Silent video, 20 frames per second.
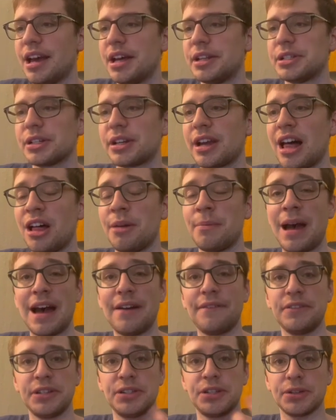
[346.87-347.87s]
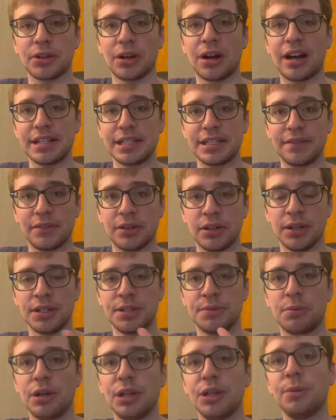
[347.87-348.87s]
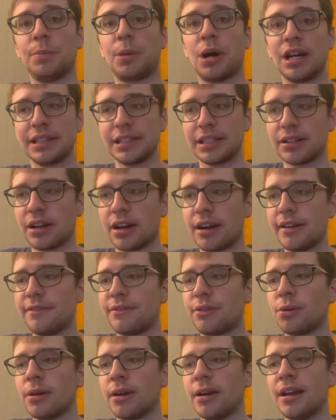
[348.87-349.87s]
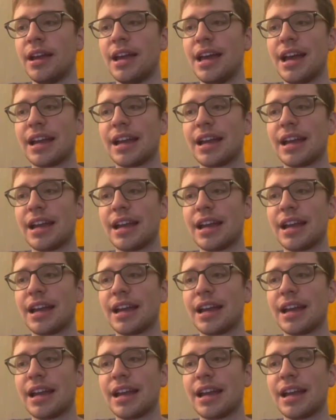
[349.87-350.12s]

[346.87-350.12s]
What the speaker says: So column F is your cost of goods, what you bought the card for.